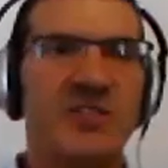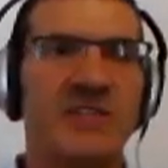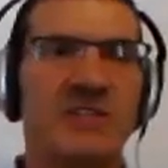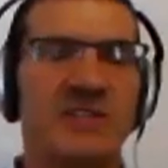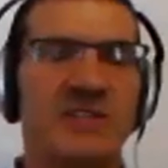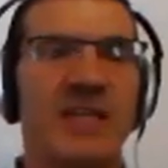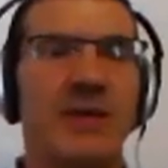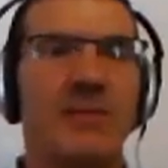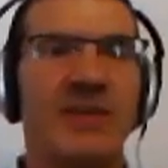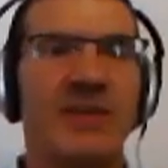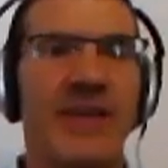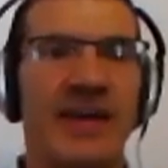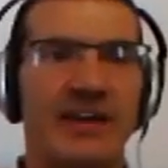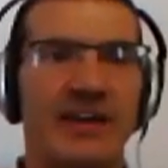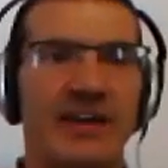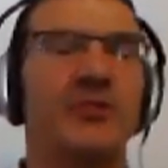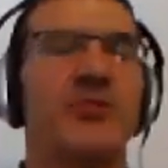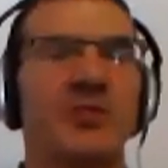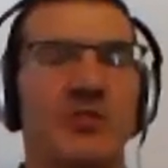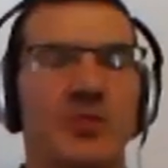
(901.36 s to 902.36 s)
6
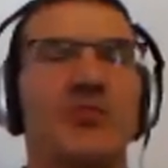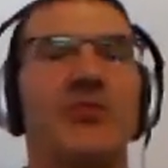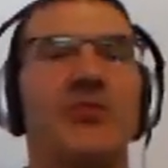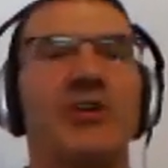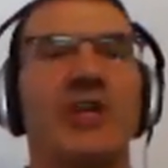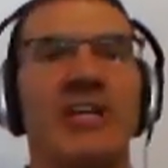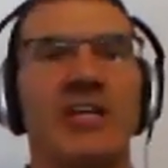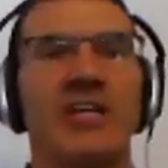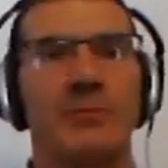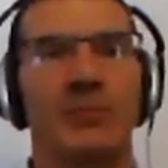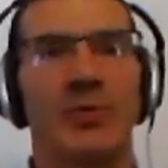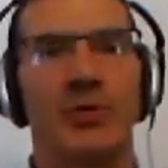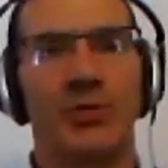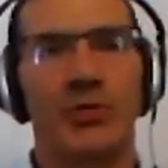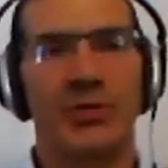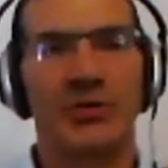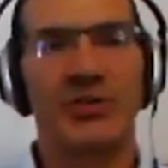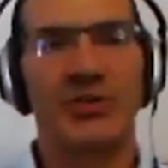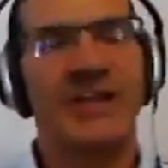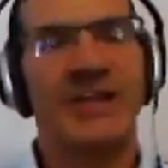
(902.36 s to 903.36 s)
subcategories were really
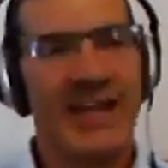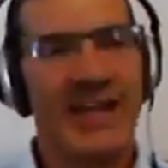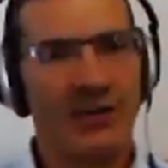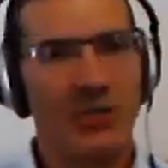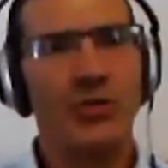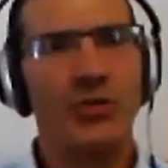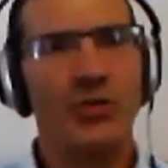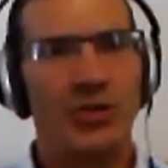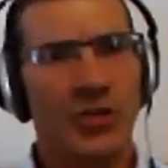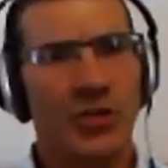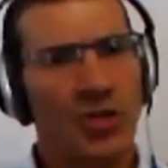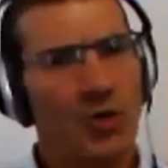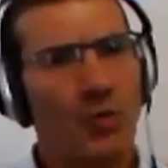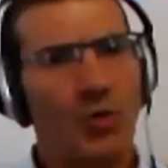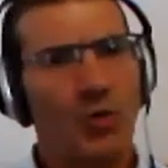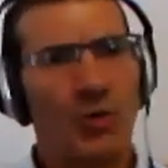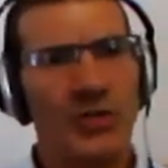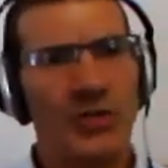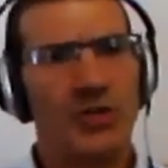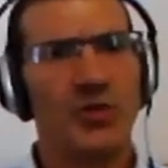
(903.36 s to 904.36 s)
important and had good,
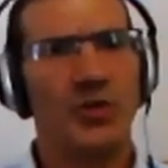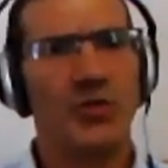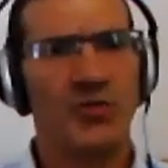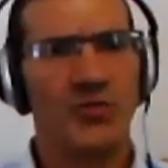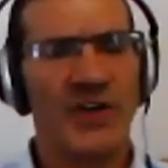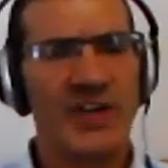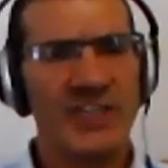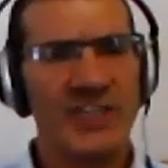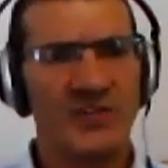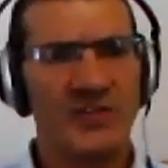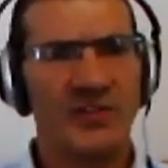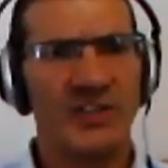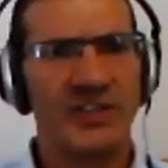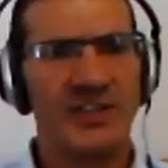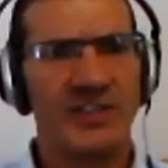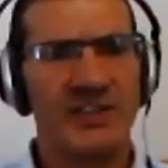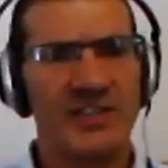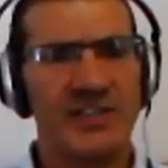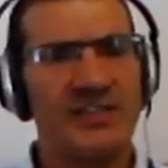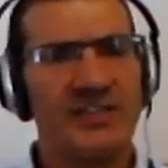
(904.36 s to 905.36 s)
what we call face
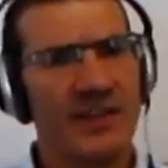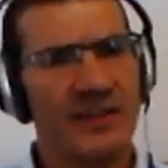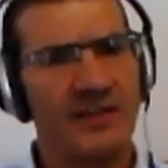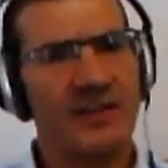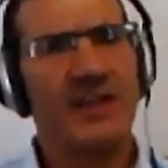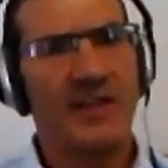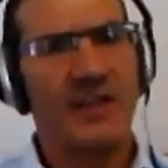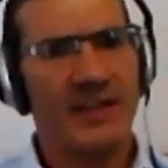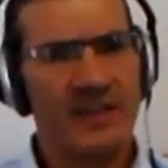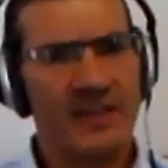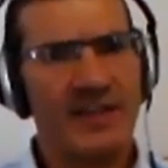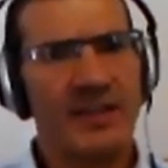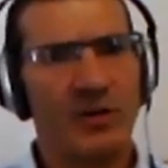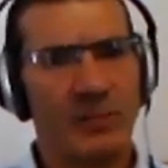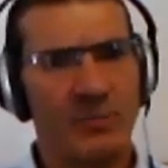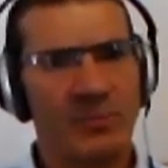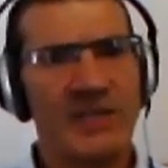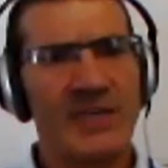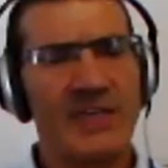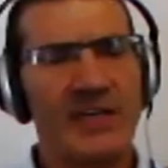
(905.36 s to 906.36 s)
validity. They're
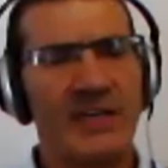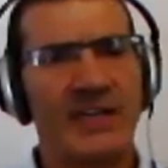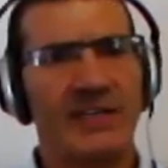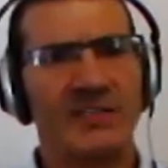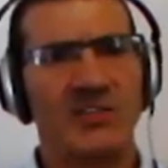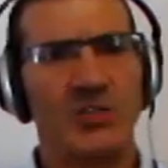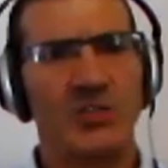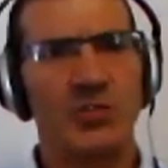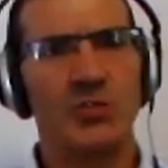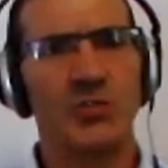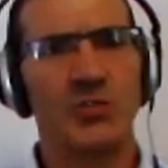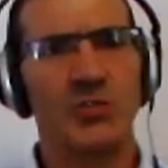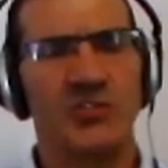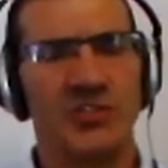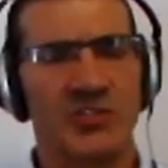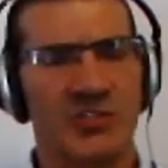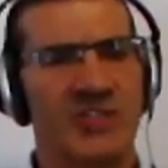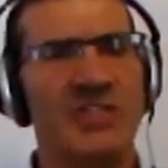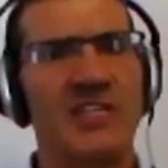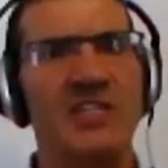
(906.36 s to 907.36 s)
appealing. Schools
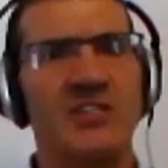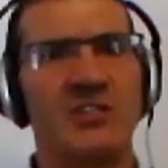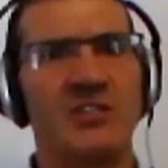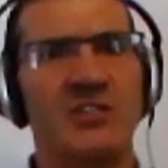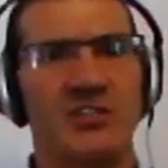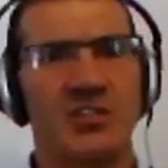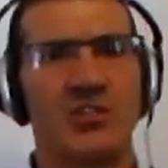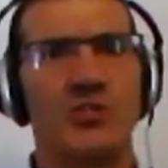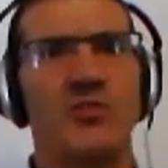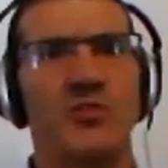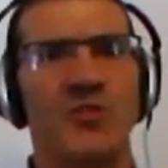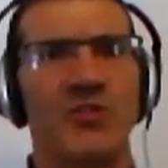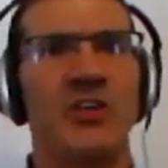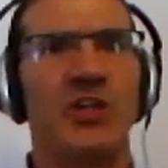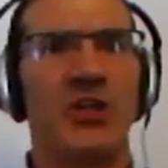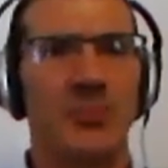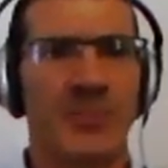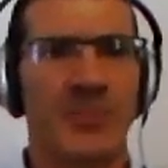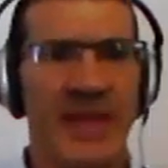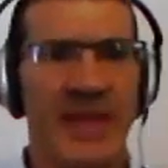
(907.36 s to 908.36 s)
and teachers should
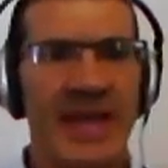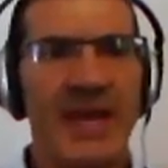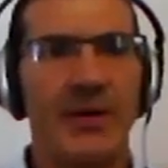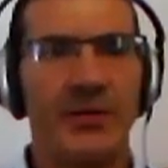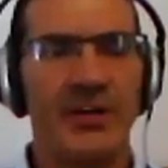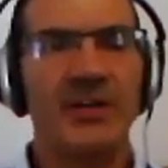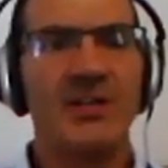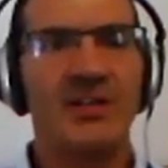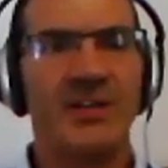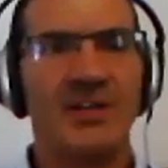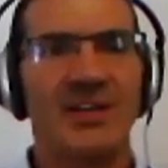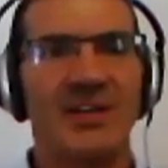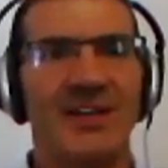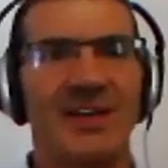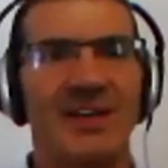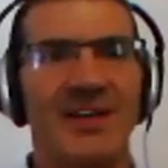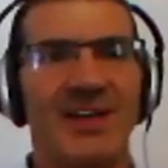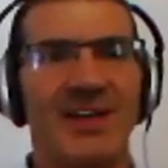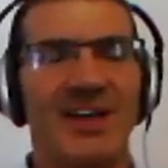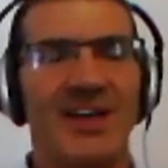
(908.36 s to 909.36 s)
feel empowered,
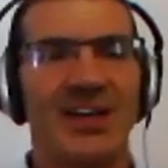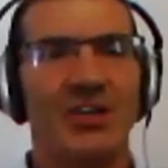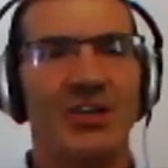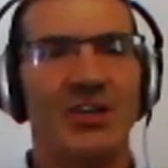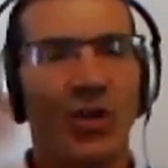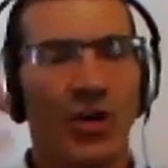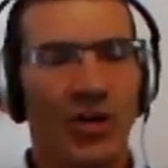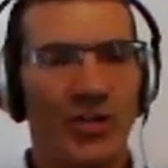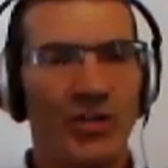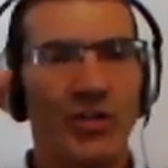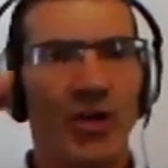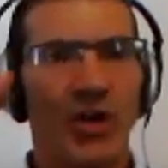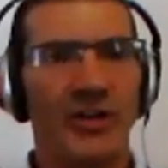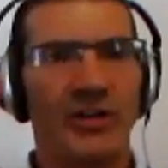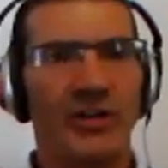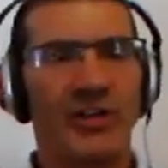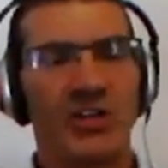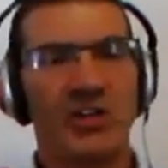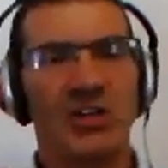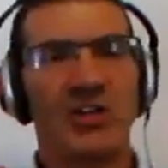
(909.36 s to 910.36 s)

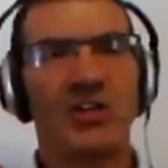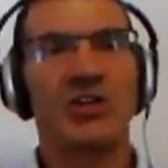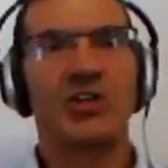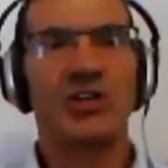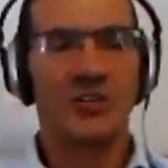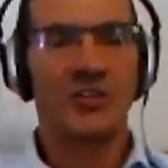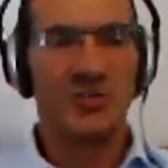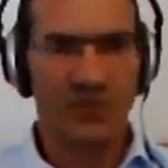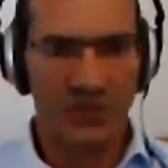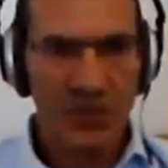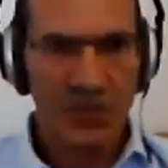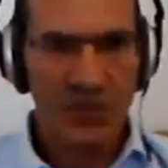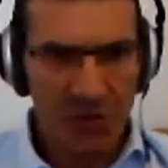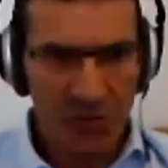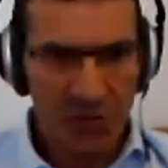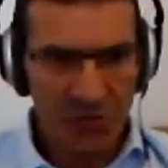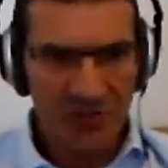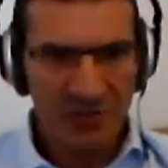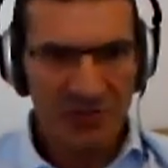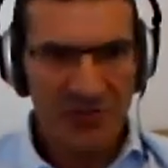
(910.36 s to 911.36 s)
not
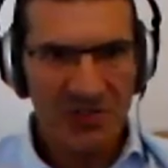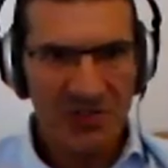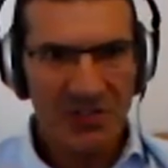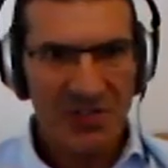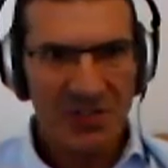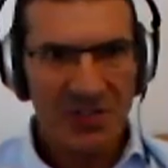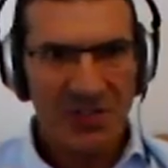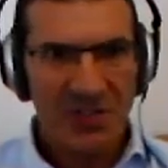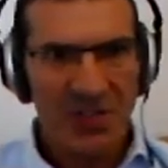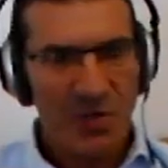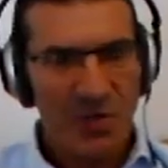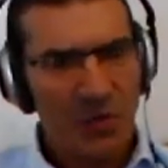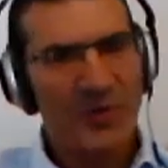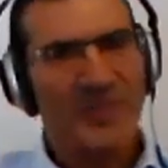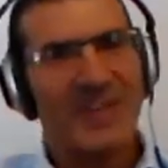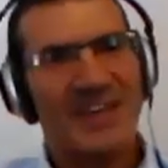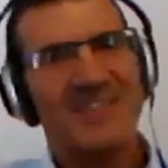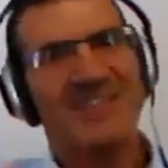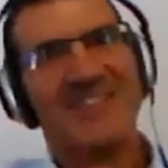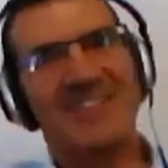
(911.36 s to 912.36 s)
confused
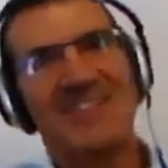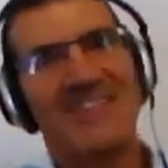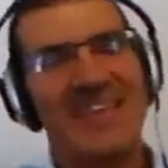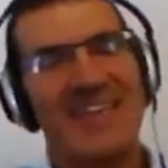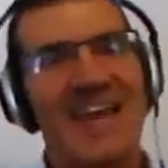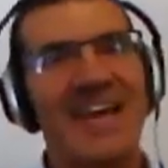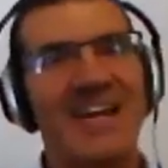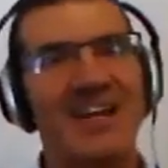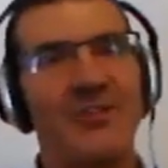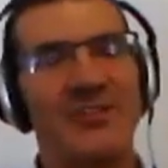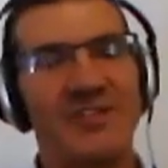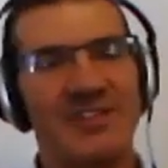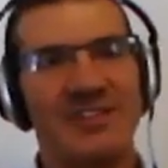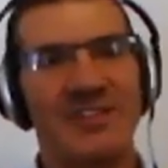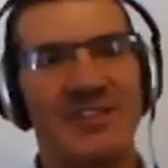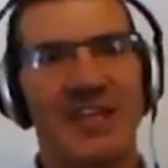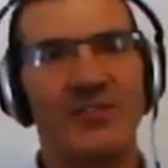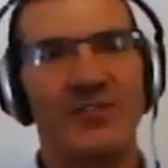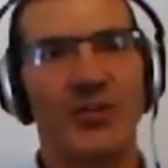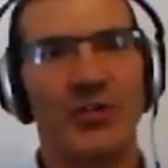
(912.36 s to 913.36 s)
when they see categories
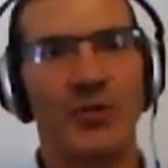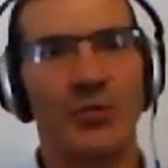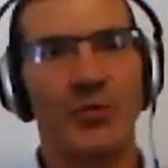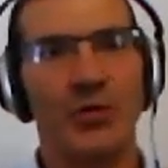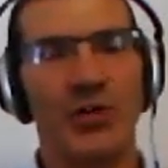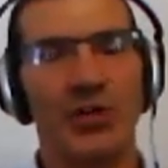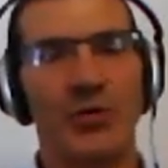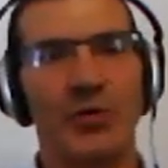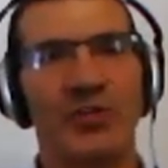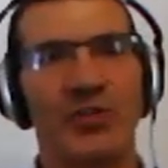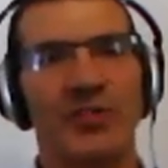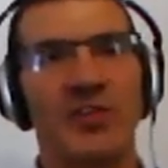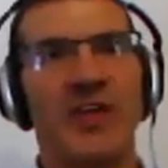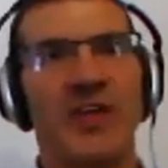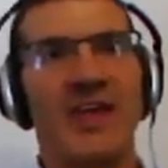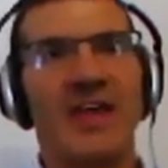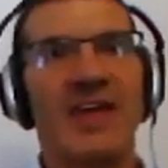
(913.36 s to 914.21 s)
that they've got to work with.